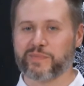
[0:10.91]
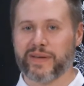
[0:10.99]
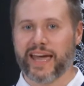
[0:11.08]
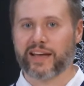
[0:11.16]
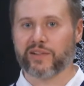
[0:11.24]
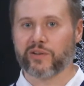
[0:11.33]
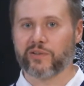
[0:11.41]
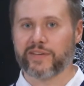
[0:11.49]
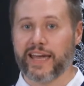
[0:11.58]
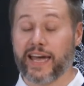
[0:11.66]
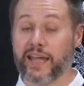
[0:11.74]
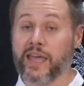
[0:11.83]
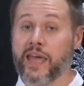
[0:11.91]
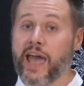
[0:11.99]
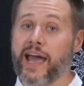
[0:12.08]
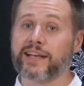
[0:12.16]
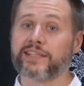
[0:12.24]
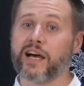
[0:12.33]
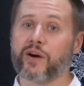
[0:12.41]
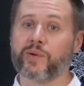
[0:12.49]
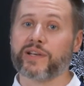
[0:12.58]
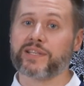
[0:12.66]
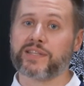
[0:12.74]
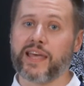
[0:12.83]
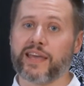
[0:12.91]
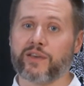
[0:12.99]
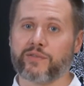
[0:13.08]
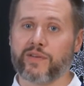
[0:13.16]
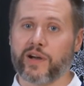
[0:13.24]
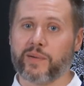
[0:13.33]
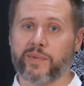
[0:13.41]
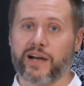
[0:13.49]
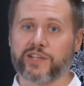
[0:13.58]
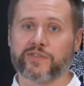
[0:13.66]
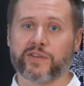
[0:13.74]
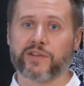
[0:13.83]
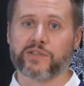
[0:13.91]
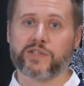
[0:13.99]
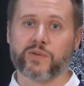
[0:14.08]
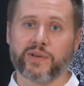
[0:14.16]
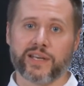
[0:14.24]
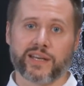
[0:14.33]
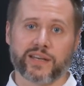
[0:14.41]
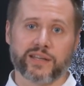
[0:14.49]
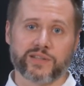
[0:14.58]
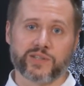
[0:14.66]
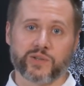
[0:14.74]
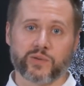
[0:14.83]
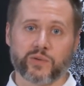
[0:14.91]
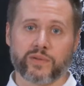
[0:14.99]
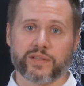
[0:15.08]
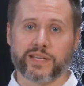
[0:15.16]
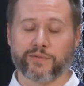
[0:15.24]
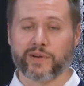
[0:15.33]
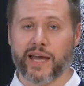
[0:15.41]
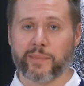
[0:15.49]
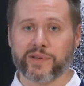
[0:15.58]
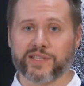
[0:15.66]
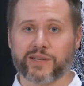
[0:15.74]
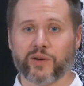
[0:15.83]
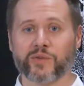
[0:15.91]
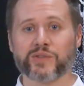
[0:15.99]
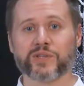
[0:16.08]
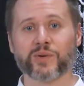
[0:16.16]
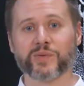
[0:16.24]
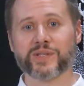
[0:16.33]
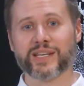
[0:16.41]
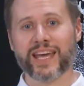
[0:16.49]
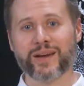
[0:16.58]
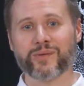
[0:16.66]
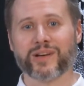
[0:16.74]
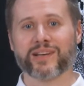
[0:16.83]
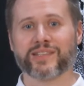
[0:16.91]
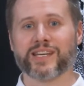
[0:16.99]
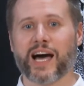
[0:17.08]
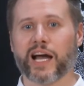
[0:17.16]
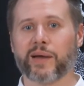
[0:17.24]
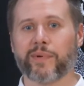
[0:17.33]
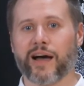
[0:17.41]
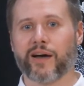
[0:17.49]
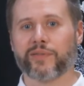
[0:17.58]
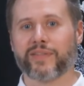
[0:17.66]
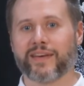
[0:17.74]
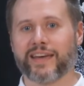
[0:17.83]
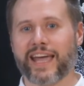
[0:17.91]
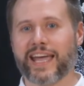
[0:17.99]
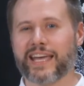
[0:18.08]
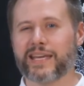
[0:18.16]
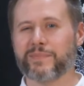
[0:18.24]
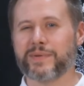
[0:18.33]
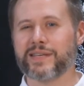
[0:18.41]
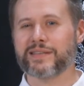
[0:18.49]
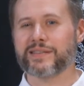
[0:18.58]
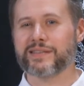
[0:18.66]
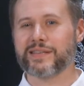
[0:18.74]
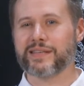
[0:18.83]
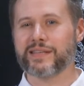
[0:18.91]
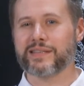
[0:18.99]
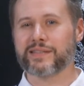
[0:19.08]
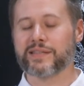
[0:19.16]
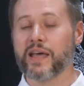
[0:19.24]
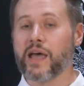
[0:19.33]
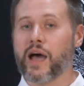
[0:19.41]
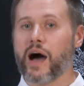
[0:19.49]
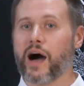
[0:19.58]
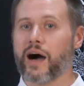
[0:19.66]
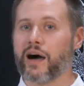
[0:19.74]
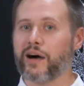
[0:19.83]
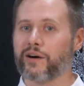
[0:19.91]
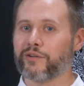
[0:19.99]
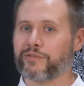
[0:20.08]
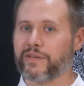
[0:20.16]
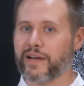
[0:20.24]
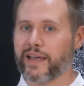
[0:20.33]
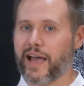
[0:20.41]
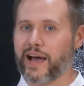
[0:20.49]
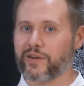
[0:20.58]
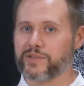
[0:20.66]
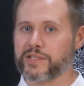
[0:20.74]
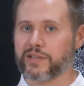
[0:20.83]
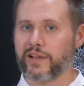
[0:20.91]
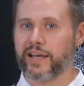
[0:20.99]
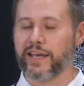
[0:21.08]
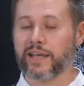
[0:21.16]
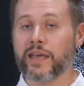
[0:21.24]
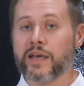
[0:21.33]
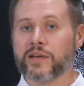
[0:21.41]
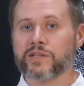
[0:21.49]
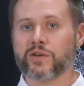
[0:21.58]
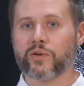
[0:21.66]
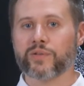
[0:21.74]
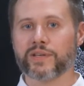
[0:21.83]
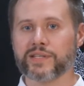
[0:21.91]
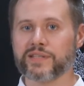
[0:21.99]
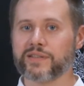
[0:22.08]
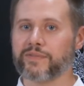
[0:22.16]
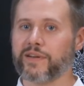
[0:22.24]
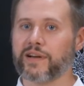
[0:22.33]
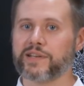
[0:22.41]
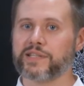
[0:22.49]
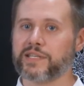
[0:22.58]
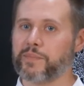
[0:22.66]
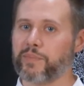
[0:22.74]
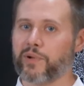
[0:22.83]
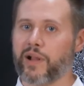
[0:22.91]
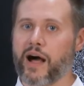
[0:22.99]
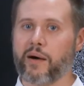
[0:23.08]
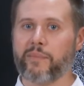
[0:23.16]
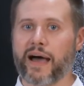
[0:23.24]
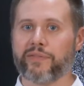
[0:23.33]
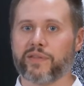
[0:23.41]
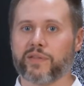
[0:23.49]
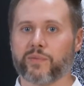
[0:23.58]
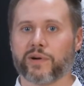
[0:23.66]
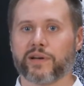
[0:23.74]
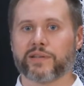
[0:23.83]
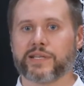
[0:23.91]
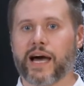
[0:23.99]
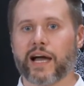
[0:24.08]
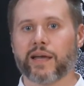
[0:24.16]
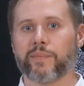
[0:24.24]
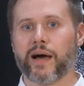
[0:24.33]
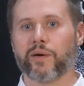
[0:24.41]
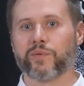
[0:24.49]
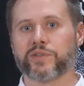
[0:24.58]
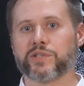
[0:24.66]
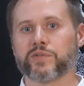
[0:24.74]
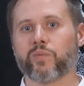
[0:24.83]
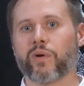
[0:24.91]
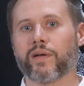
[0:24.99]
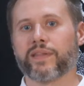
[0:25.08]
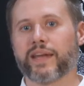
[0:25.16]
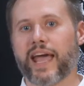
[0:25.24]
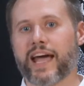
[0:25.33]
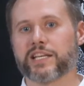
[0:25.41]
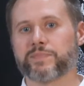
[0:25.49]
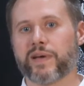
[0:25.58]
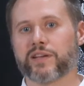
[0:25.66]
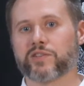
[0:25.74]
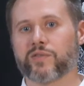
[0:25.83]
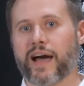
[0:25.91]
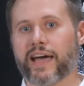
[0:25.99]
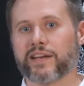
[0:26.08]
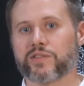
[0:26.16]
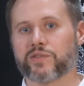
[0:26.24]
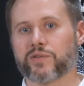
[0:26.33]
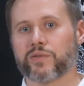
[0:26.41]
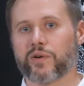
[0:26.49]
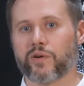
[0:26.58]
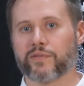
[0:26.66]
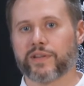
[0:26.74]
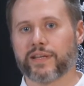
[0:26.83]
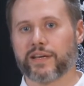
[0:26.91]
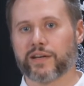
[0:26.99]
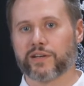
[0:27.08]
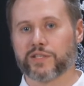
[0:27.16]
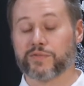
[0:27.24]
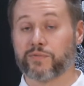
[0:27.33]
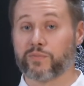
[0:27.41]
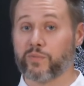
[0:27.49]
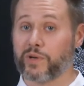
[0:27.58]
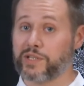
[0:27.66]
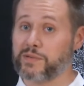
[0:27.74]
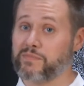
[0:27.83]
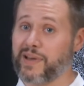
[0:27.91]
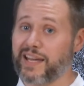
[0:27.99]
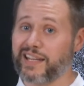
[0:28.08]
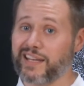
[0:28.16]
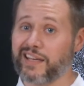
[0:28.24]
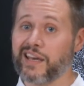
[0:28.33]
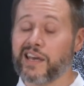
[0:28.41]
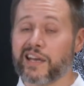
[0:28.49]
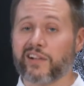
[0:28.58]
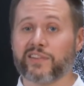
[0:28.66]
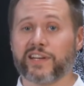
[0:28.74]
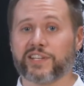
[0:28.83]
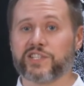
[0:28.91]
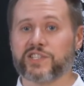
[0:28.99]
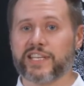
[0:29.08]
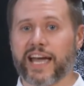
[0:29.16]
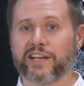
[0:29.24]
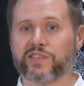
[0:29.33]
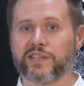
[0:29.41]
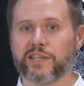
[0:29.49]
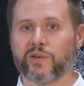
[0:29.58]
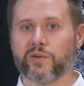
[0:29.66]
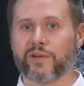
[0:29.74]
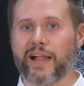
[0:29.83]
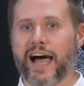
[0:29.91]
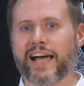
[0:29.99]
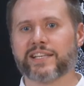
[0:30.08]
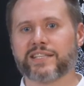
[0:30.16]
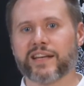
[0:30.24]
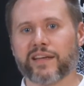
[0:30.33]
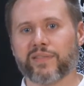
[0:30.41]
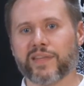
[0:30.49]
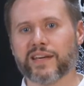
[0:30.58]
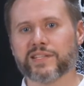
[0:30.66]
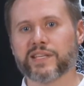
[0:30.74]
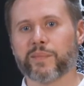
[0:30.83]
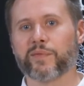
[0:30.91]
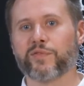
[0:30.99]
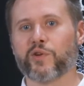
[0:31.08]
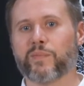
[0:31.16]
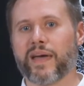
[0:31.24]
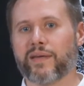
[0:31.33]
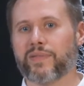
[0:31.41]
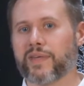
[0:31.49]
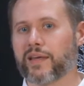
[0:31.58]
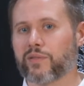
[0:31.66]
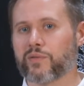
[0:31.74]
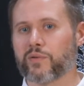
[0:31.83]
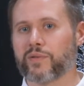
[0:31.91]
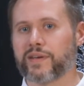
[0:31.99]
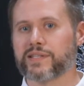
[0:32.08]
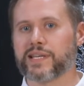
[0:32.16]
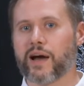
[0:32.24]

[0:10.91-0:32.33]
Matt Gloviak. As always, thank you very much for tuning in to the different episodes. So, today we're going to talk about the ABCs of counseling. So, this is a very simple method that we're going to talk about, which is one that has been tried and true over the years, which many clinicians actually utilize. And I think some of you may think through this.